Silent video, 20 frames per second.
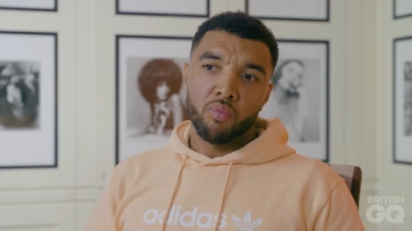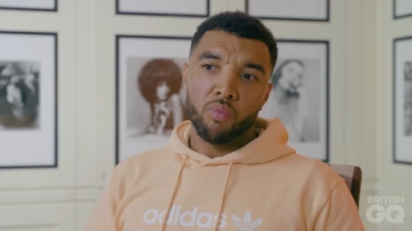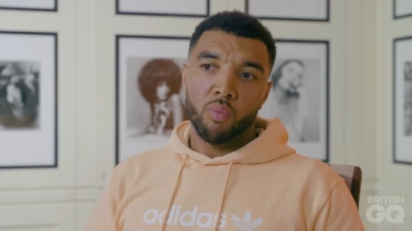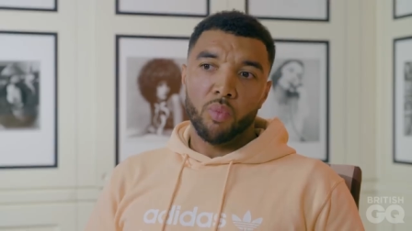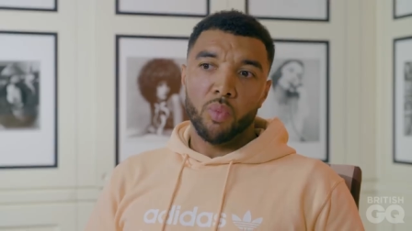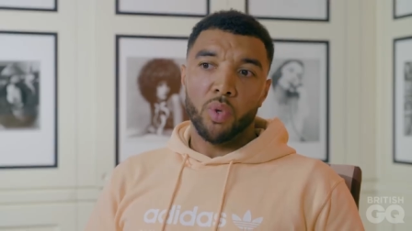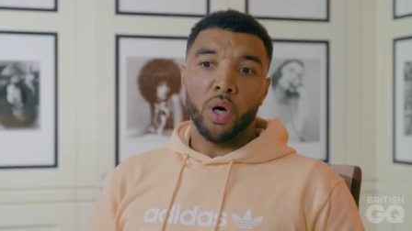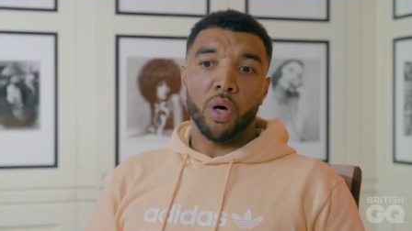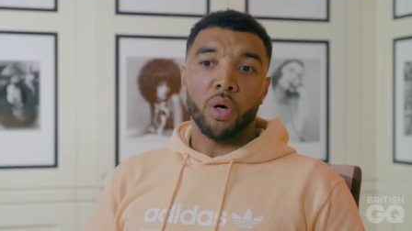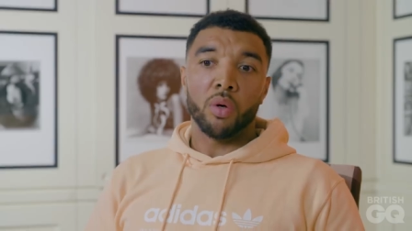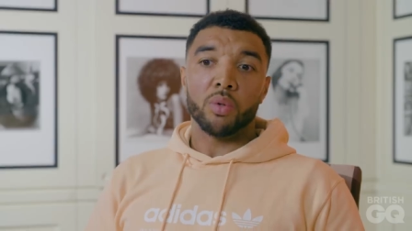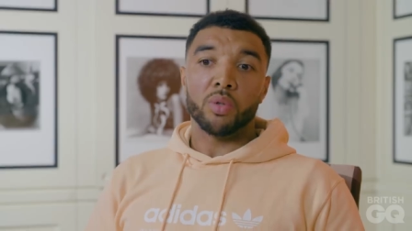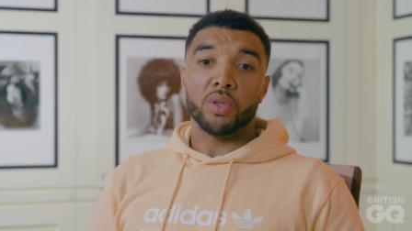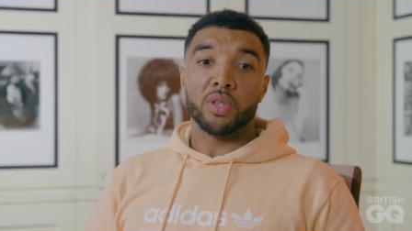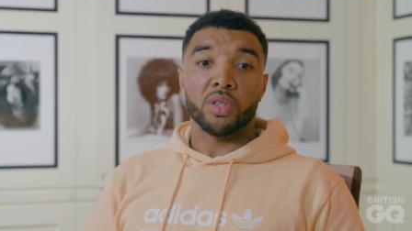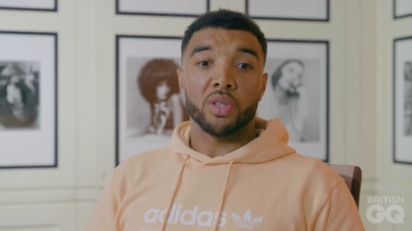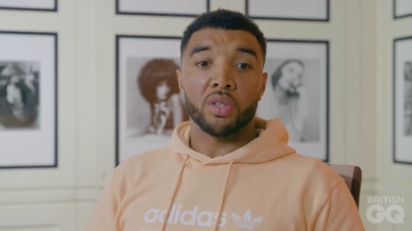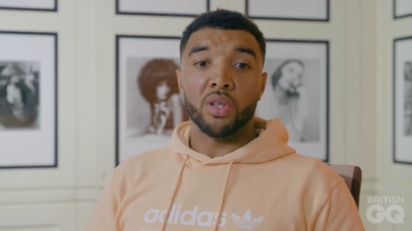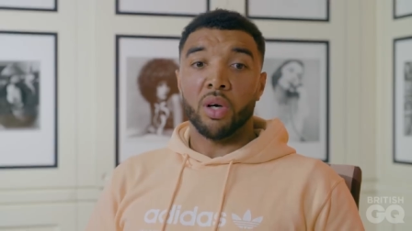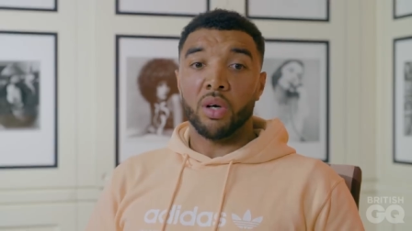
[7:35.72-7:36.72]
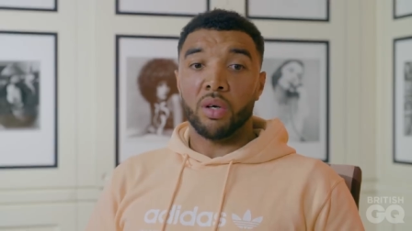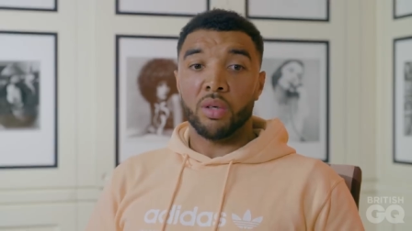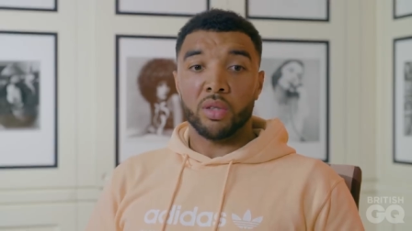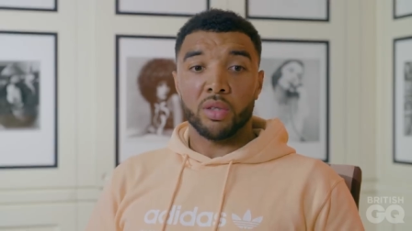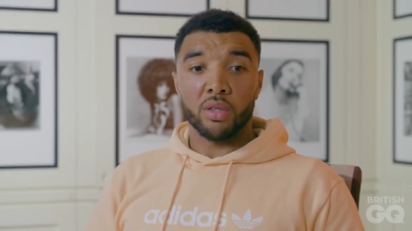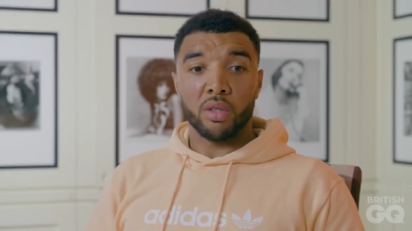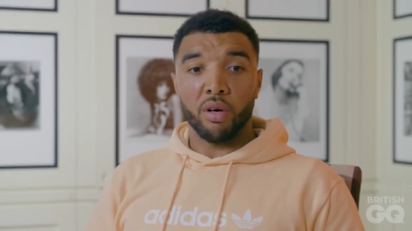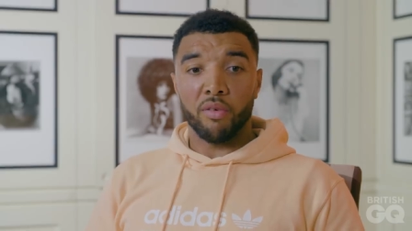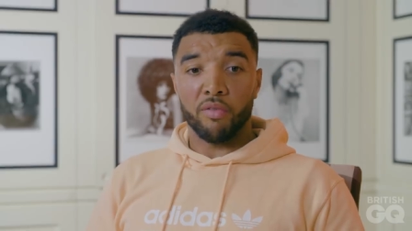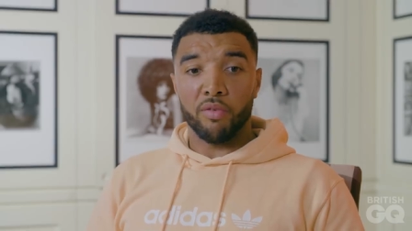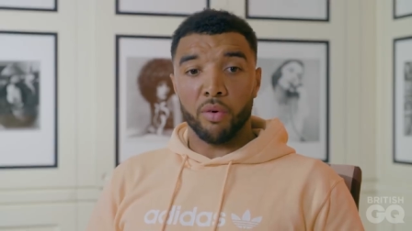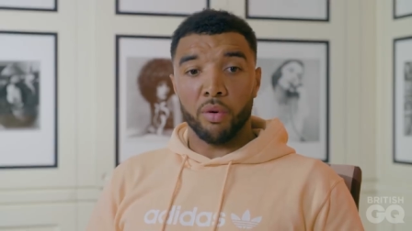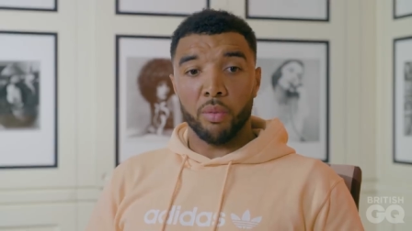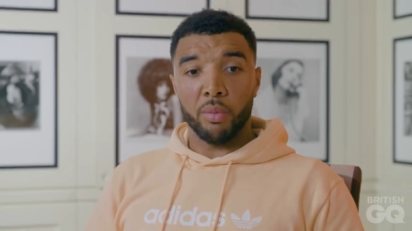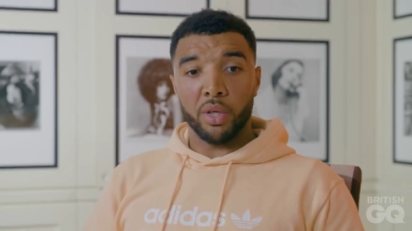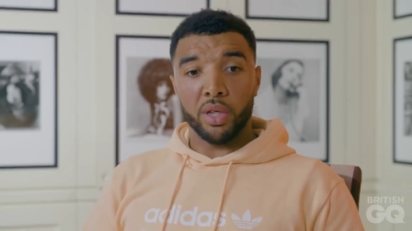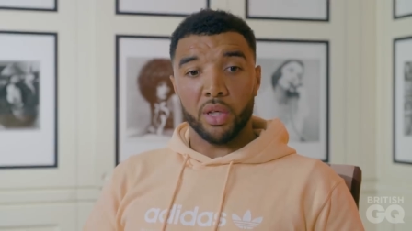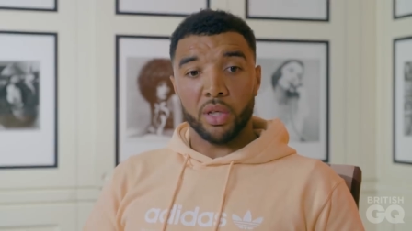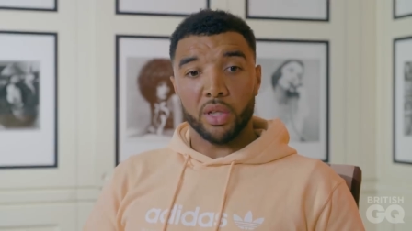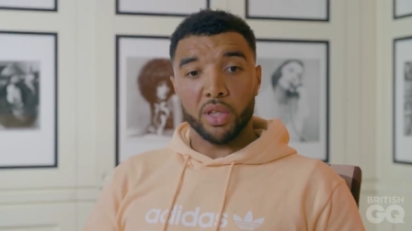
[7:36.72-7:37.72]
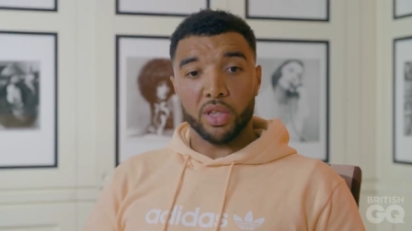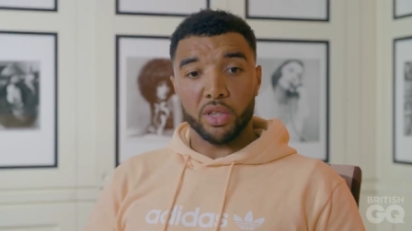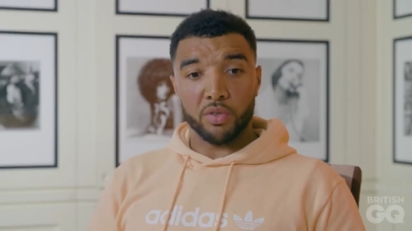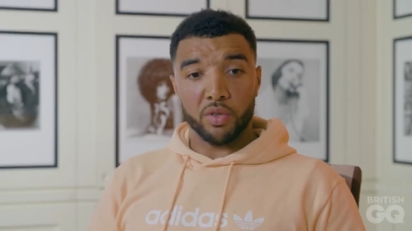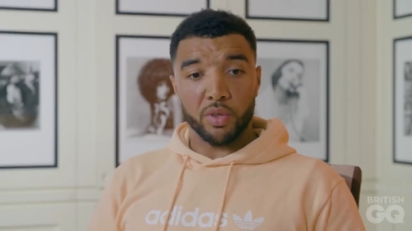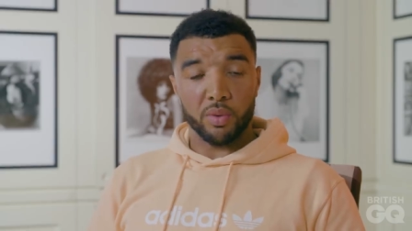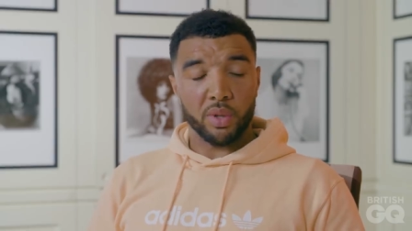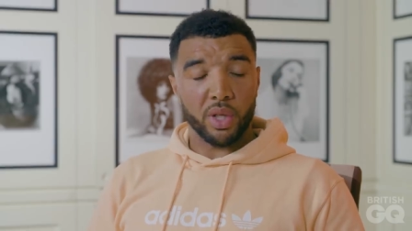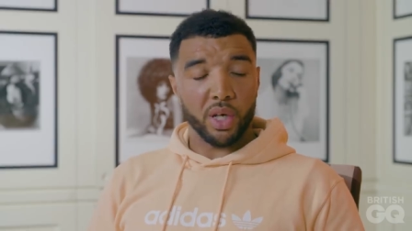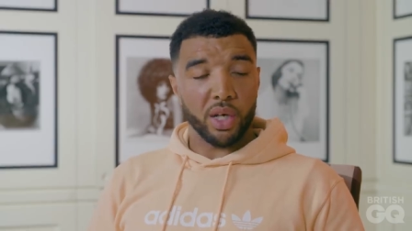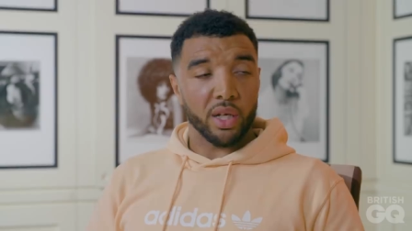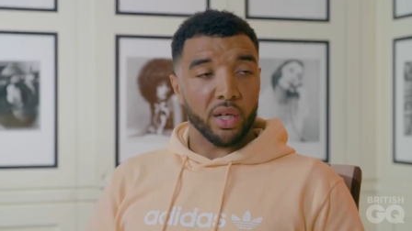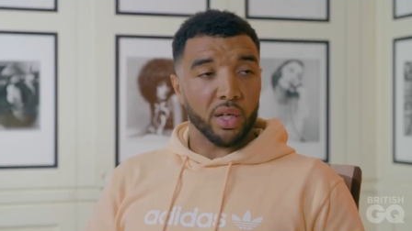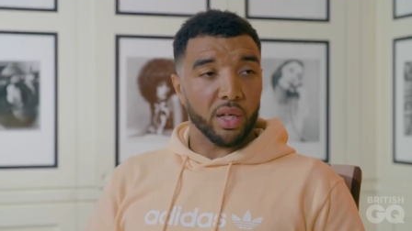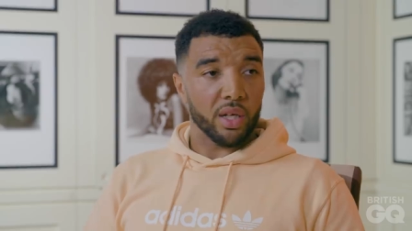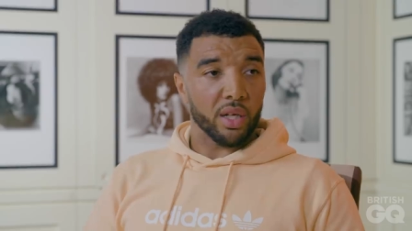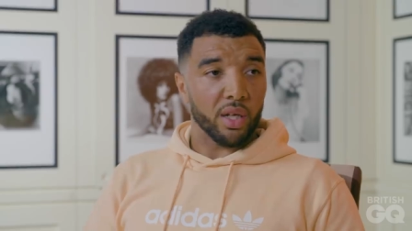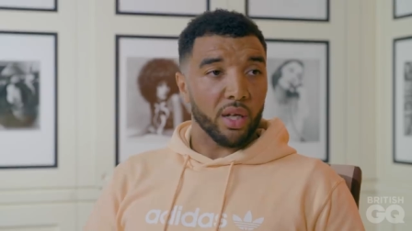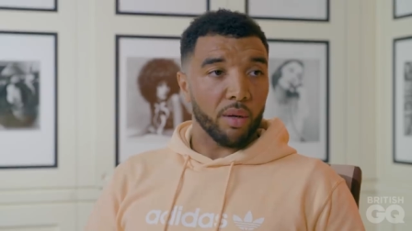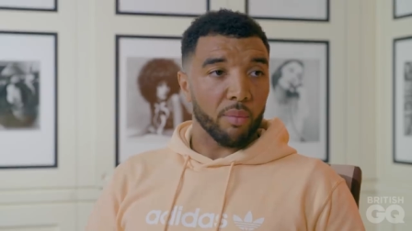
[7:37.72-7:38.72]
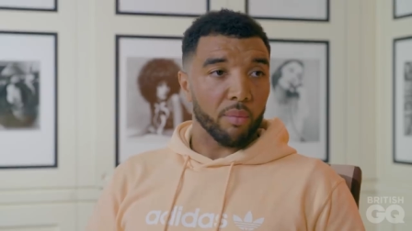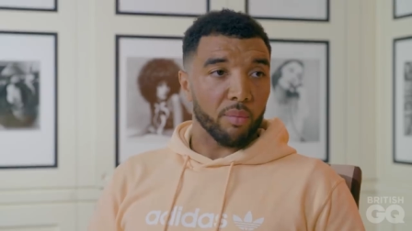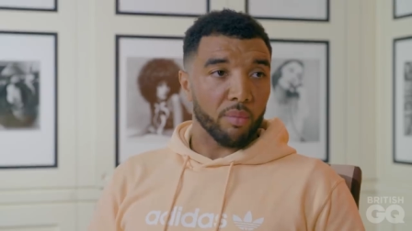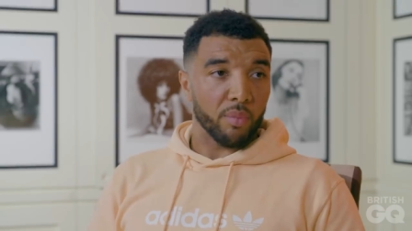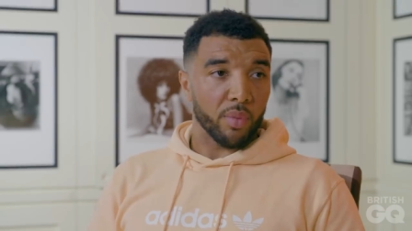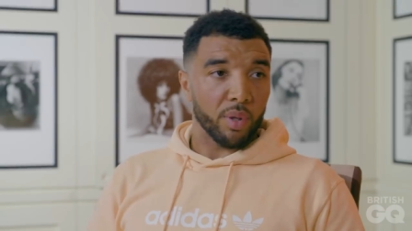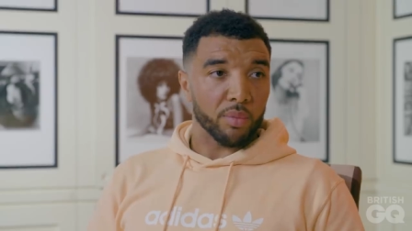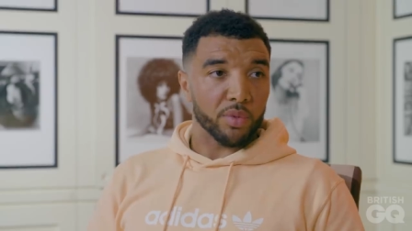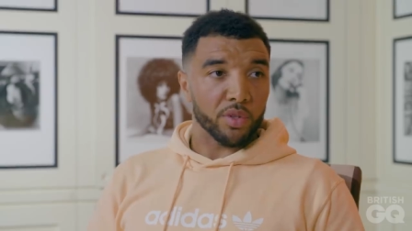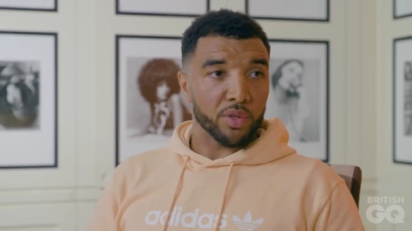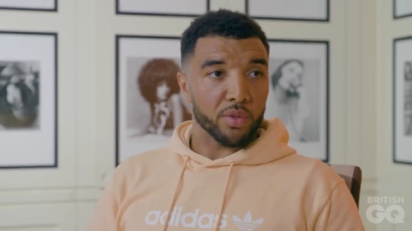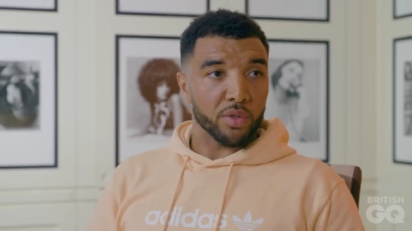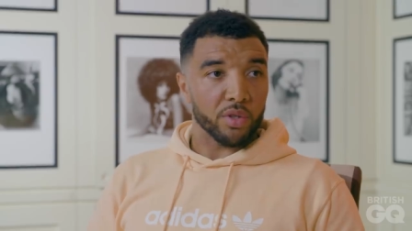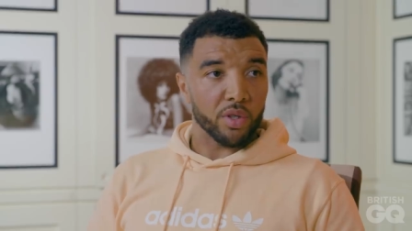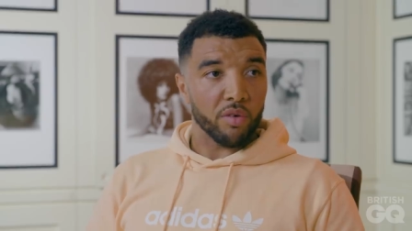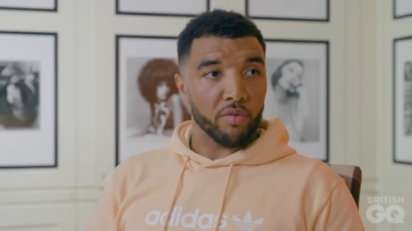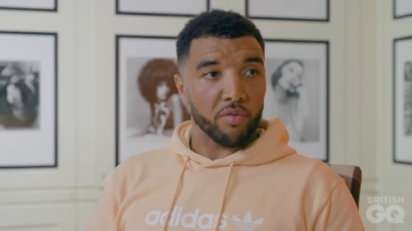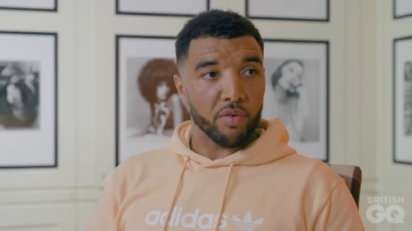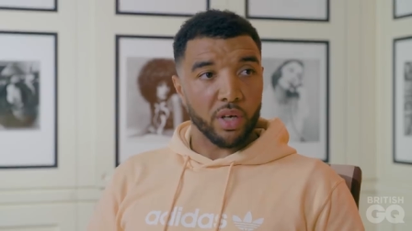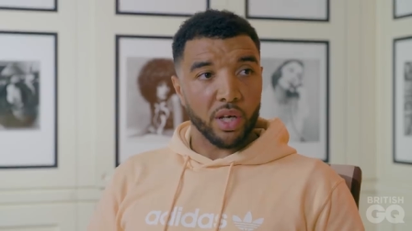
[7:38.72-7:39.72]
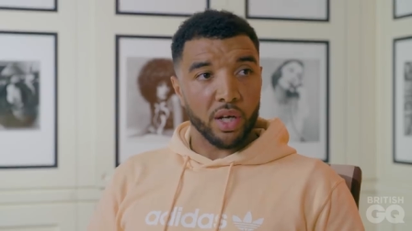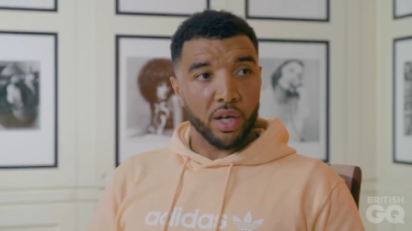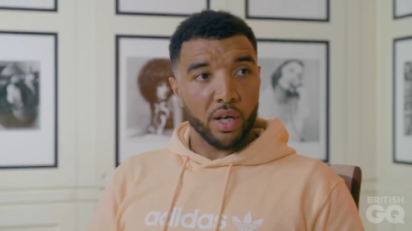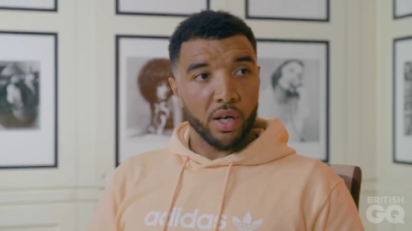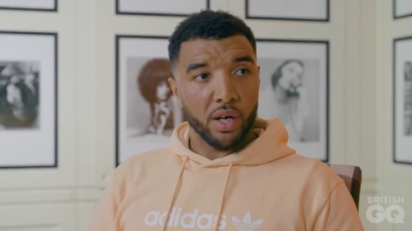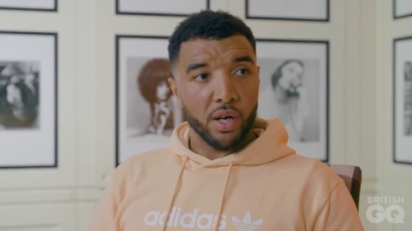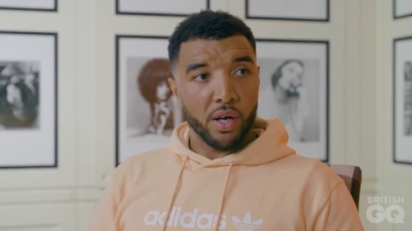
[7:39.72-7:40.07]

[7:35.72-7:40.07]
No, because it's not for me. He drilled that in. I'm too soft for that.